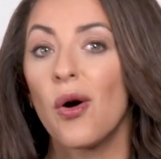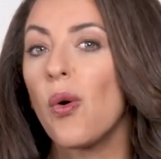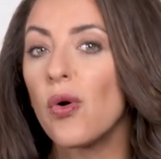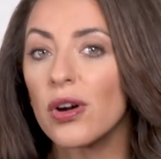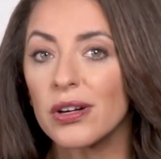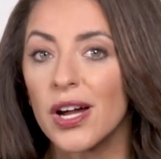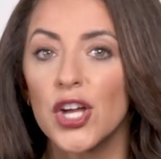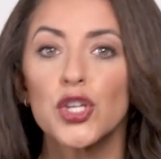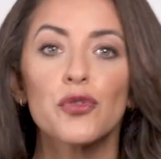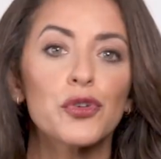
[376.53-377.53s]
or
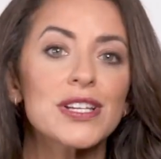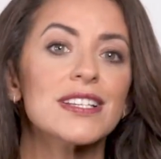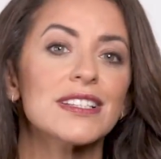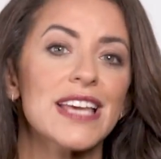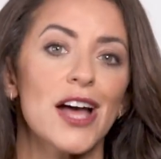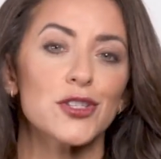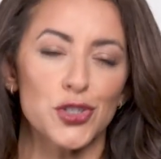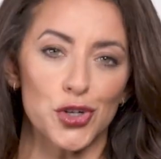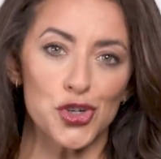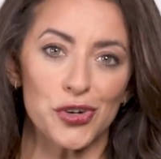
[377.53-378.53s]
you've recently had
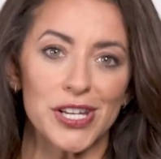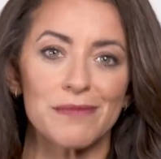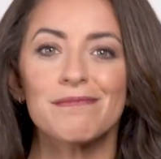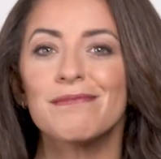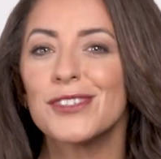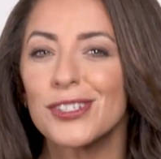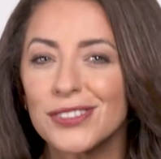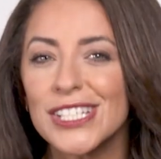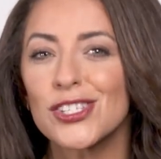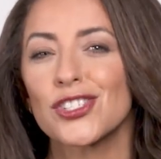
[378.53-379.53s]
surgery, you'll
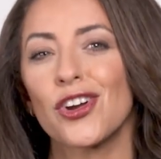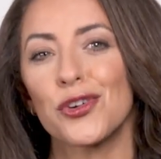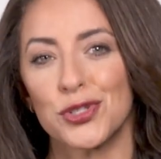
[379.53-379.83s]
need to start